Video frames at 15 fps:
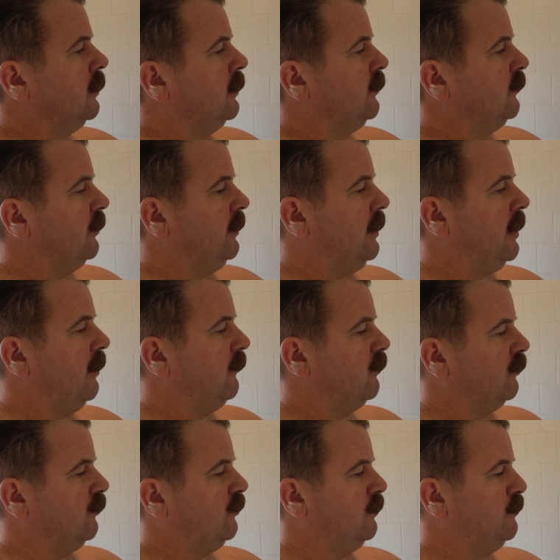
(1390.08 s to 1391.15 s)
So yeah, I've
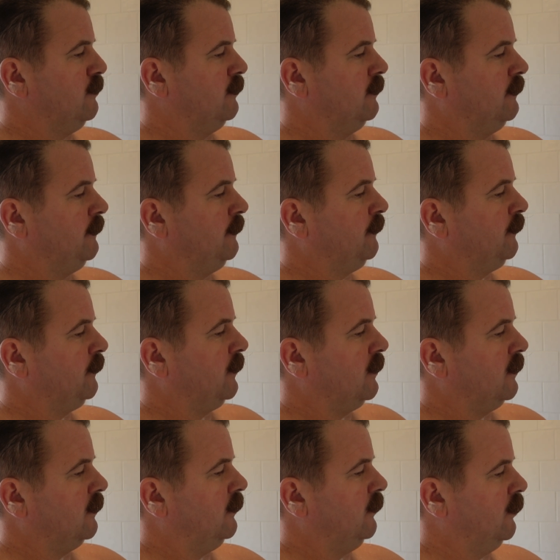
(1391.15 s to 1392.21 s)
got some
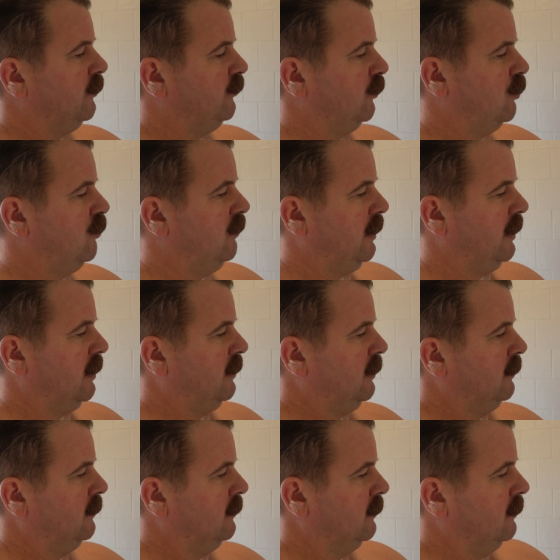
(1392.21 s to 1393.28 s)
nice acrylic
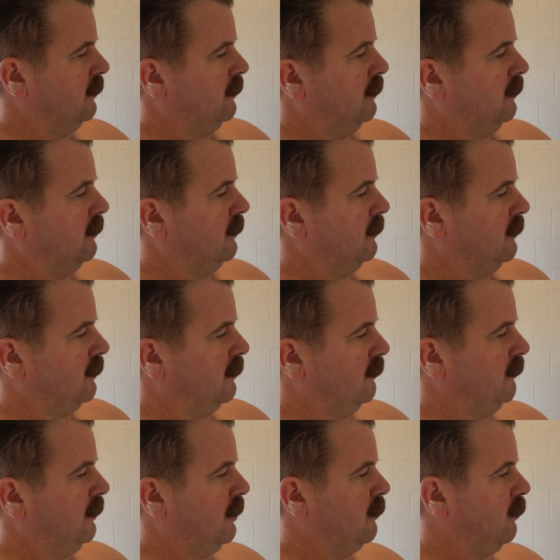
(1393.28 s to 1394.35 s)
that I
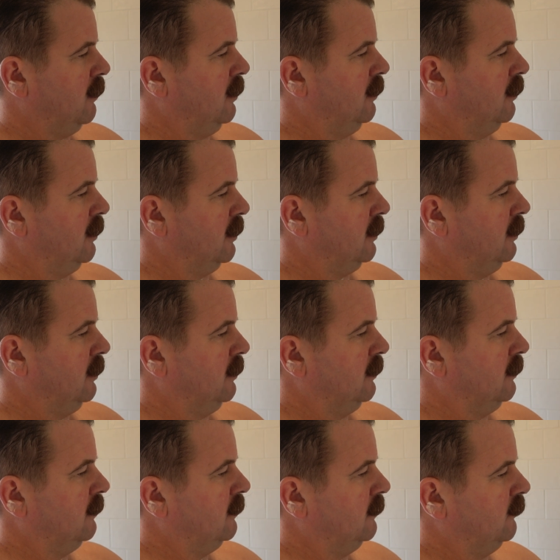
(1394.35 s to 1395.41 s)
really quite like
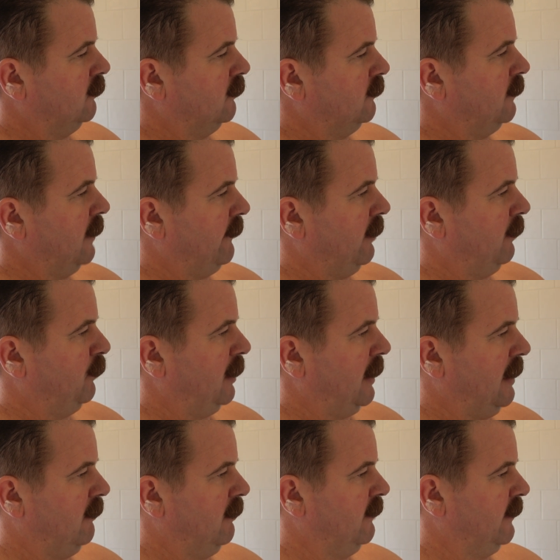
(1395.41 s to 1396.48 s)
sort of having a
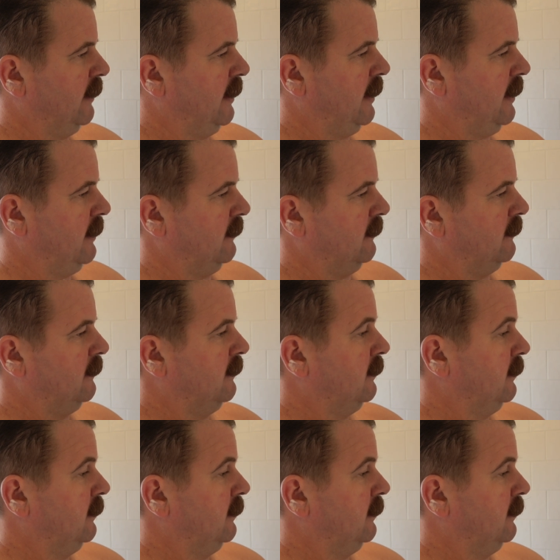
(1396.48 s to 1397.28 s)
play with and that, and